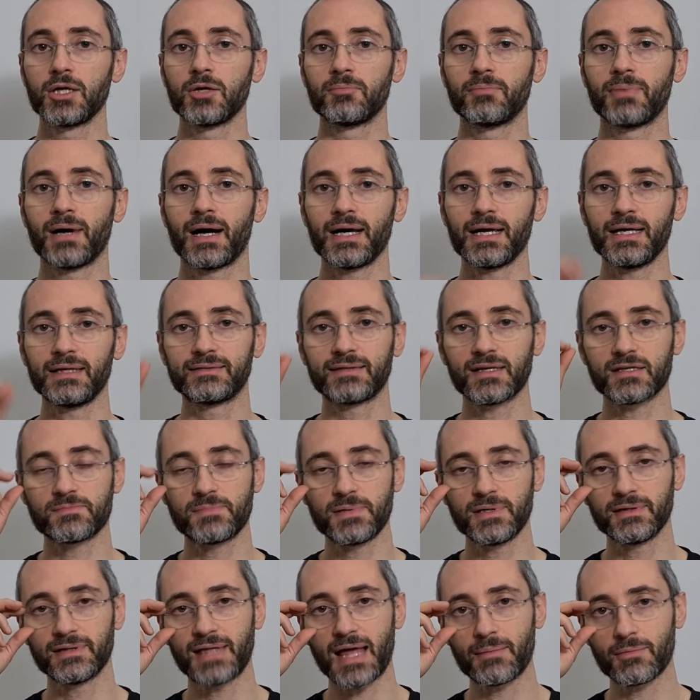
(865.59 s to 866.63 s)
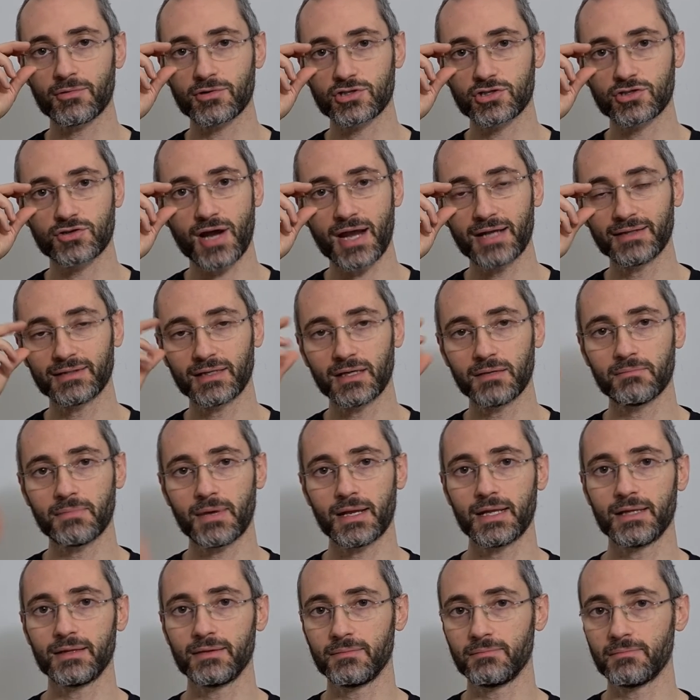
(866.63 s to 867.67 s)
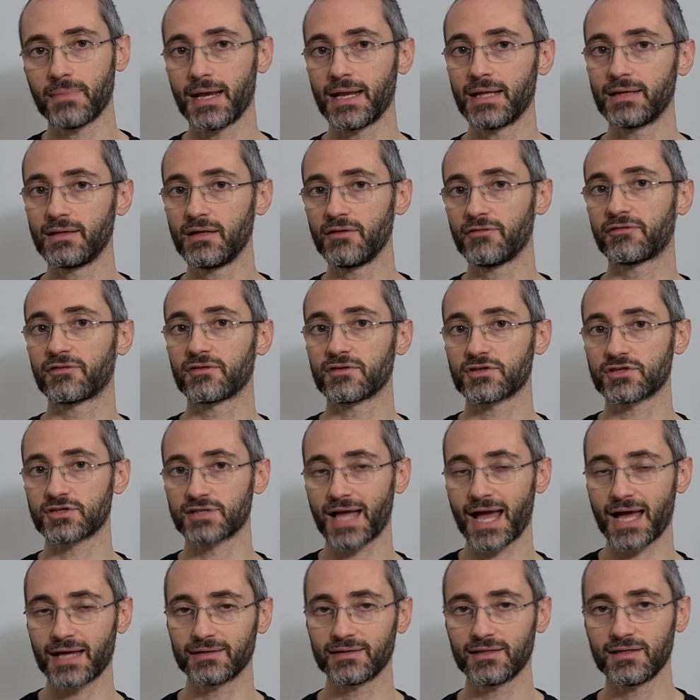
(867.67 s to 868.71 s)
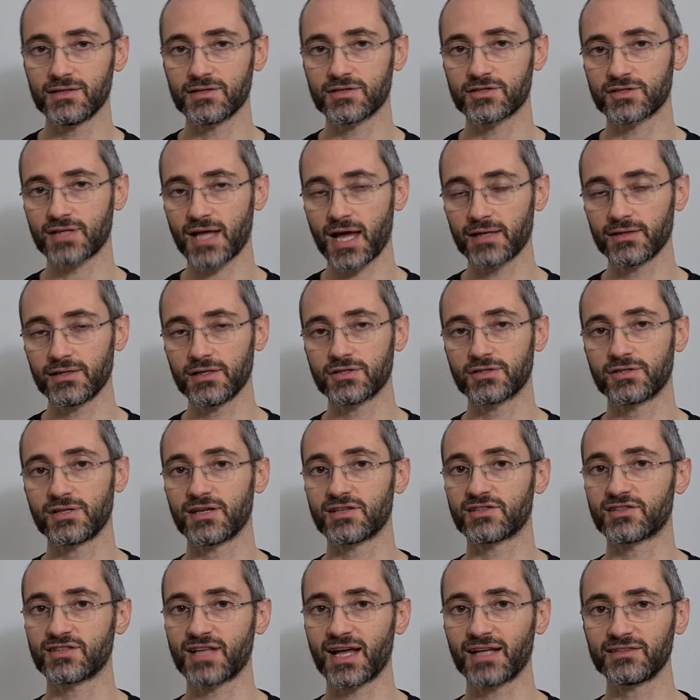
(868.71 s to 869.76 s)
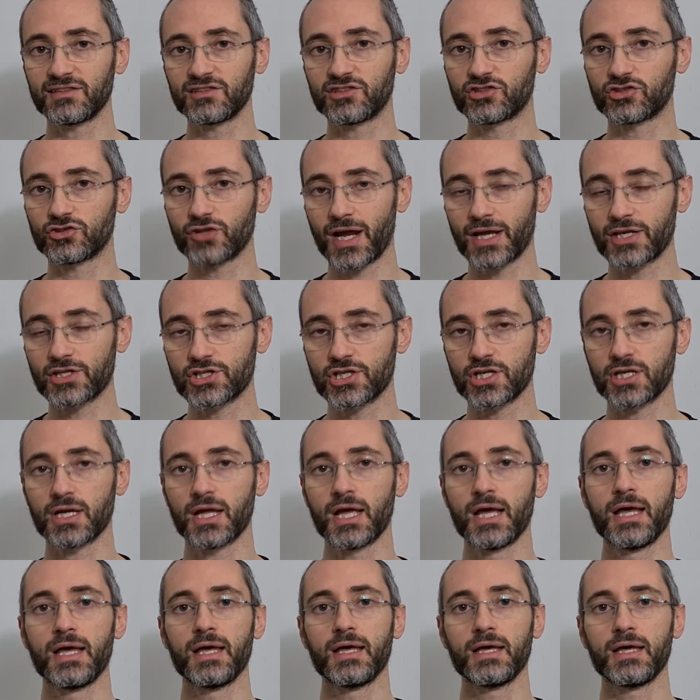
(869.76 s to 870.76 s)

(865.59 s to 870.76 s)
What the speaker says: but it has been demonstrated in many different studies that static stretching